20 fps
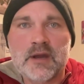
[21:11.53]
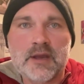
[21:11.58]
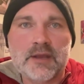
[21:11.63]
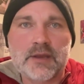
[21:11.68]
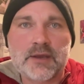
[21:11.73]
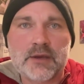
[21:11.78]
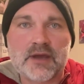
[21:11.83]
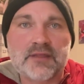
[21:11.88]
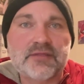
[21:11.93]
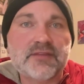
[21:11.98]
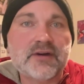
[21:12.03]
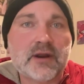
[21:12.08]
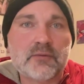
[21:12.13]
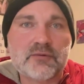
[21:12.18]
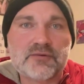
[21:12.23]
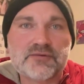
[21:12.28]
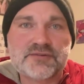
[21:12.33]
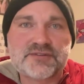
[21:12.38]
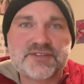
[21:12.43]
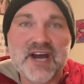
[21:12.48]
you know, I thought I
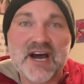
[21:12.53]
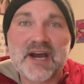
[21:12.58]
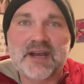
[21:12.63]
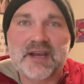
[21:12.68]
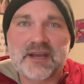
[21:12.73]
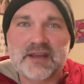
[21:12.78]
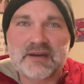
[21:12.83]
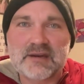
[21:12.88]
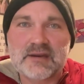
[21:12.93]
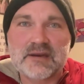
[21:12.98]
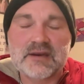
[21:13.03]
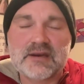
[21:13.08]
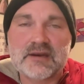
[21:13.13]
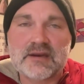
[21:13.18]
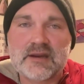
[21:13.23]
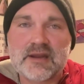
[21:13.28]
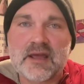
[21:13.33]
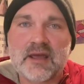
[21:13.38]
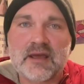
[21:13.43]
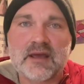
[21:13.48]
was dying
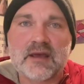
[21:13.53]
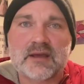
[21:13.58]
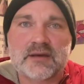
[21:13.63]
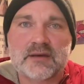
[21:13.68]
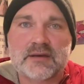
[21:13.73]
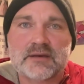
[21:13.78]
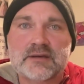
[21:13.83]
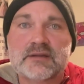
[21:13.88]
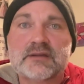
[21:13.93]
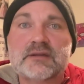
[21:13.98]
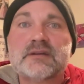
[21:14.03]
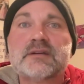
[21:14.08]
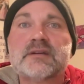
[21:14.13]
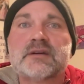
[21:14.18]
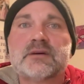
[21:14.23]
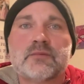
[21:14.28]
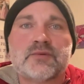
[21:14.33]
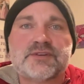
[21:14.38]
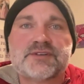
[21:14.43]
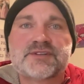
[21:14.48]
and
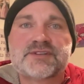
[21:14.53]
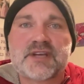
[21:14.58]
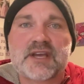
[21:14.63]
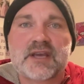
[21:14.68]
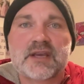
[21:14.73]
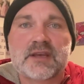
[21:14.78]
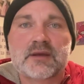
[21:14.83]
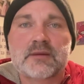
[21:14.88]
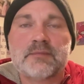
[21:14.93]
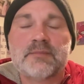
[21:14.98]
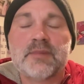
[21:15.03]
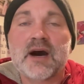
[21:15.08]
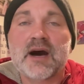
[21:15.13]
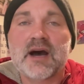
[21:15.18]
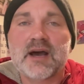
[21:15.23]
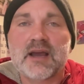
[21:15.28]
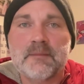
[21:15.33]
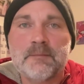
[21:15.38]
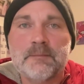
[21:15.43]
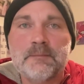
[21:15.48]
was saying
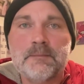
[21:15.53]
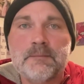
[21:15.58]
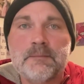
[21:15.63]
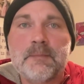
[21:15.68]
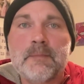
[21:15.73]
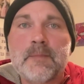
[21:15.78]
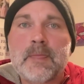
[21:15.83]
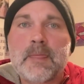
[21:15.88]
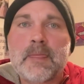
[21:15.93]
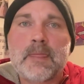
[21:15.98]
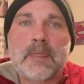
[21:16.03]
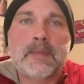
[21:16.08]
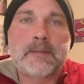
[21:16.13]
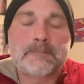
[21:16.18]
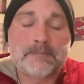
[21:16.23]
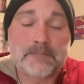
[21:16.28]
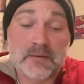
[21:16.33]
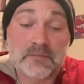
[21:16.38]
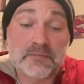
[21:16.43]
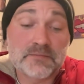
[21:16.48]
goodbye.
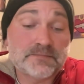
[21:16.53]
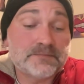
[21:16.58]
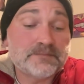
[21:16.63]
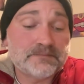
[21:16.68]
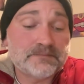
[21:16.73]
Um,